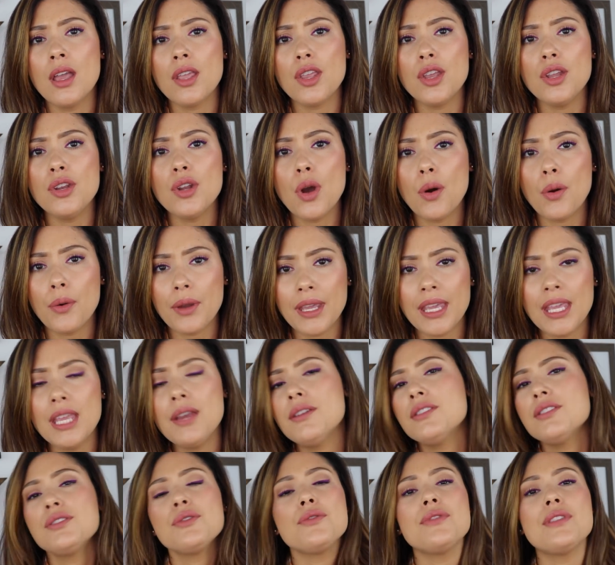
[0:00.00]
you know,
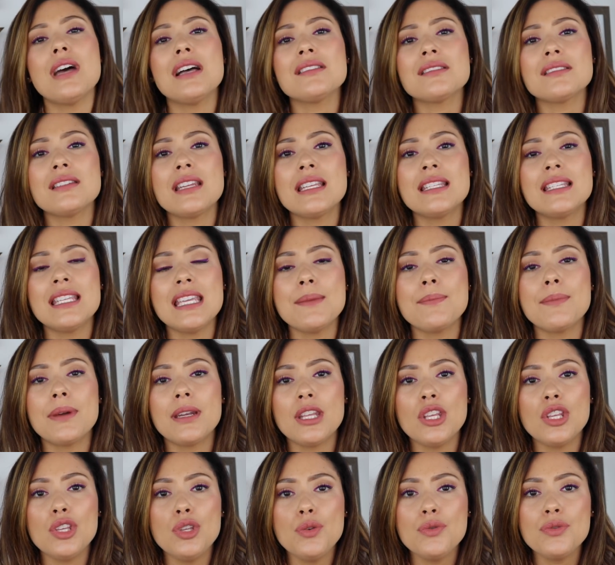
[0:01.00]
here in 2018,
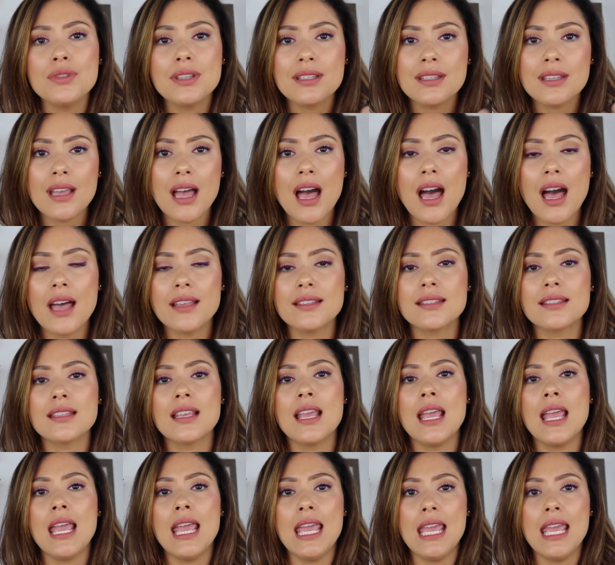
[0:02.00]
but he uses us,